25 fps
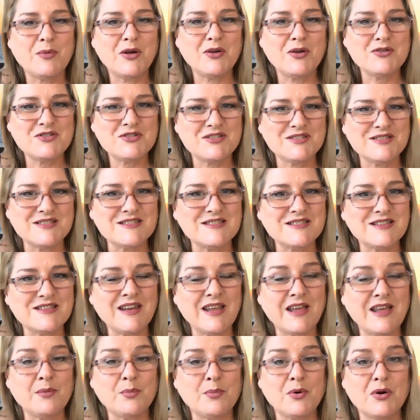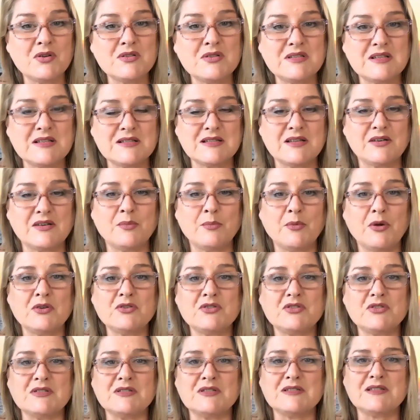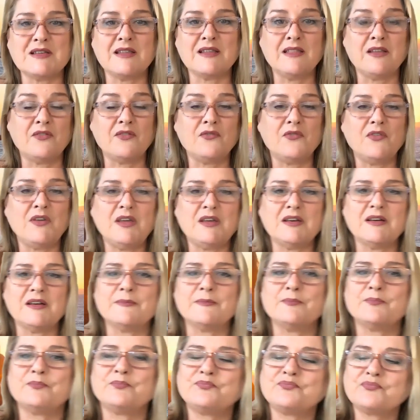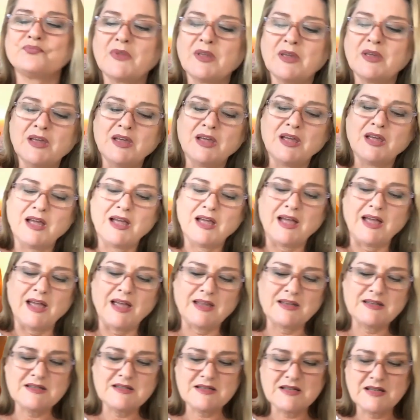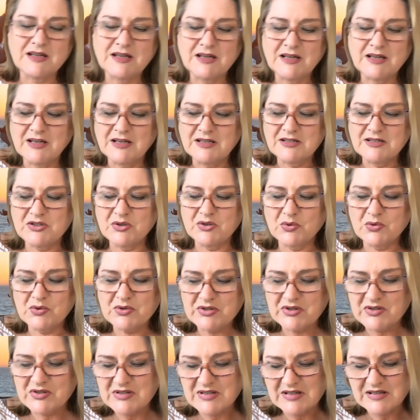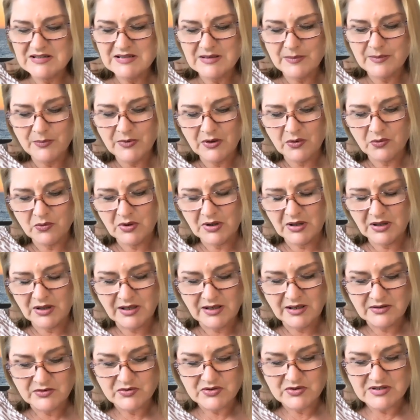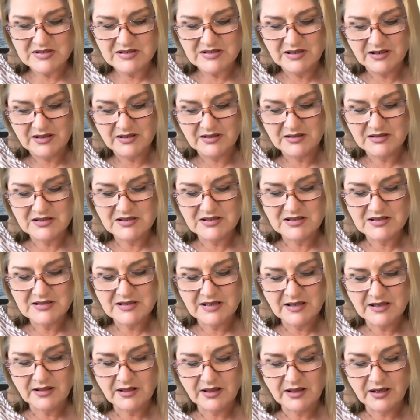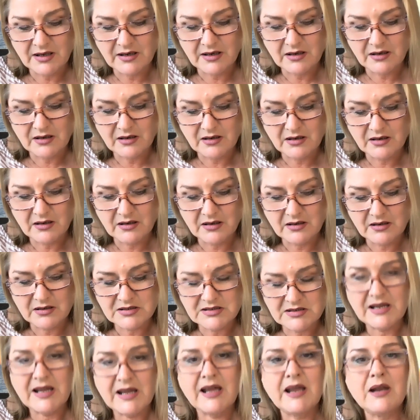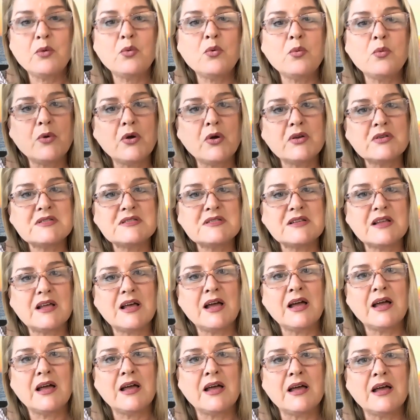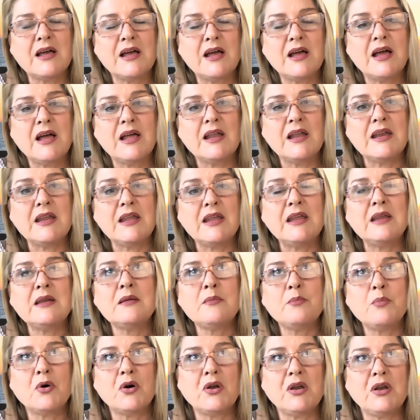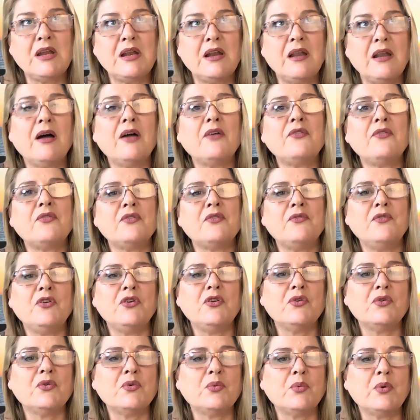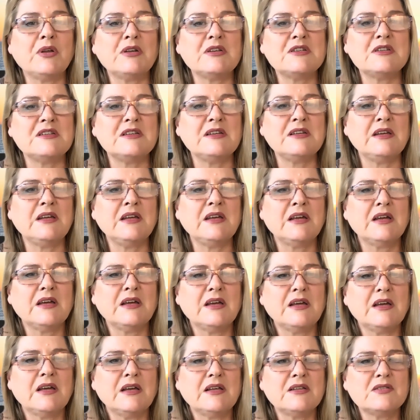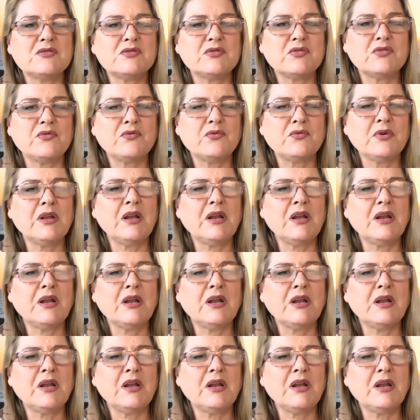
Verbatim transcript: emotions and how to process their emotions and their fear. And she also said something really interesting. She said that she had almost uh, an in body life review when she sort of